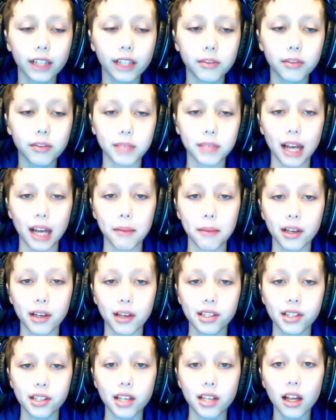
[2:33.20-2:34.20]
some time,
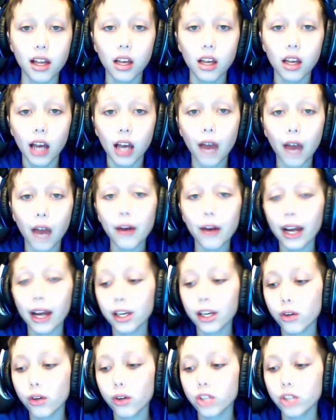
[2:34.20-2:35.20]
because I, I had to
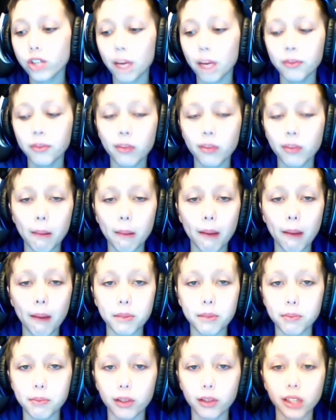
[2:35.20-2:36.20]
go shopping for my mom's
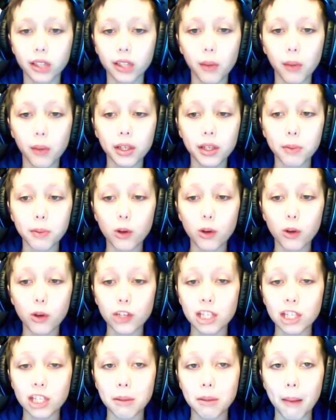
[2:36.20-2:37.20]
birthday. When it's posted, it's
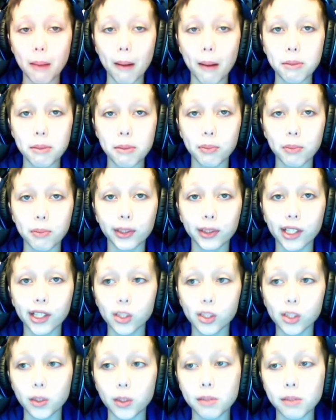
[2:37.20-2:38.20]
gonna be my mom's birthday, so
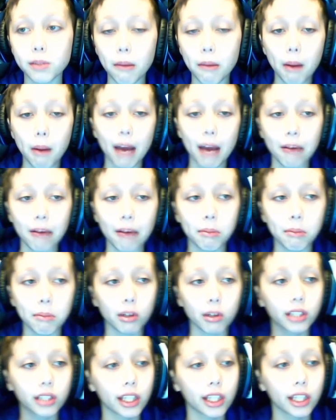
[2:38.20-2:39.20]
wish my mom a happy
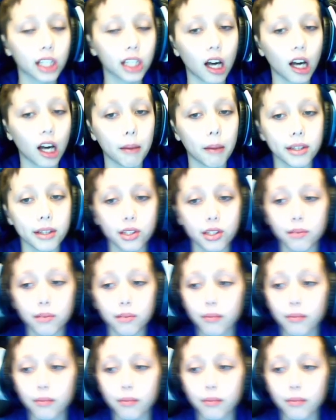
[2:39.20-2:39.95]
birthday in the comments.